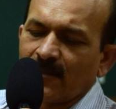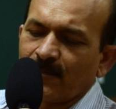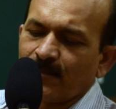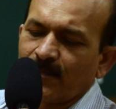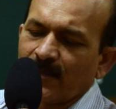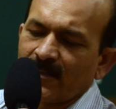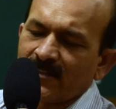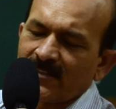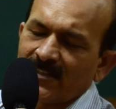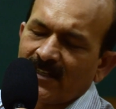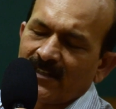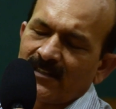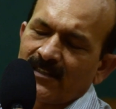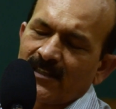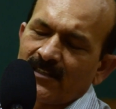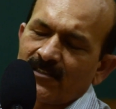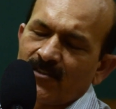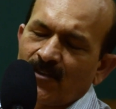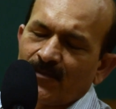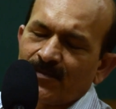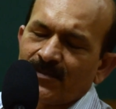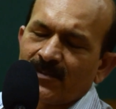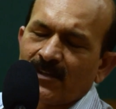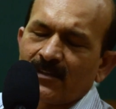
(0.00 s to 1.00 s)
the
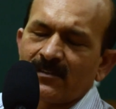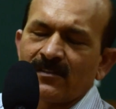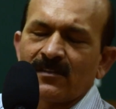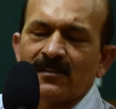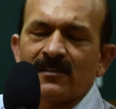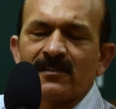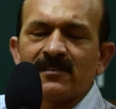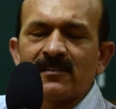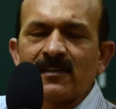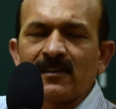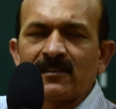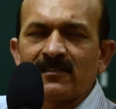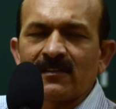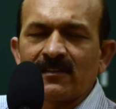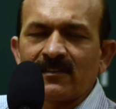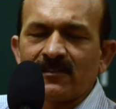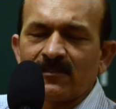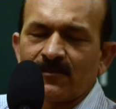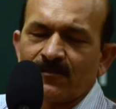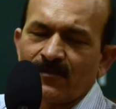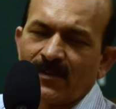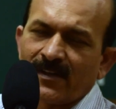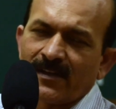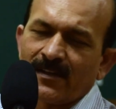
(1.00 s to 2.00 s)
percentage of such rejection
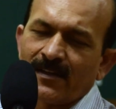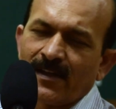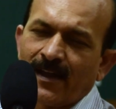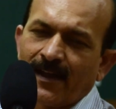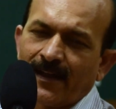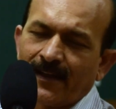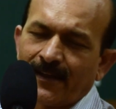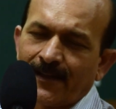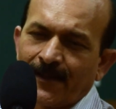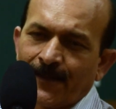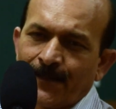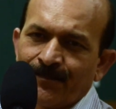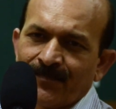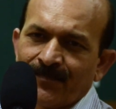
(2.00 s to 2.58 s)
is very high.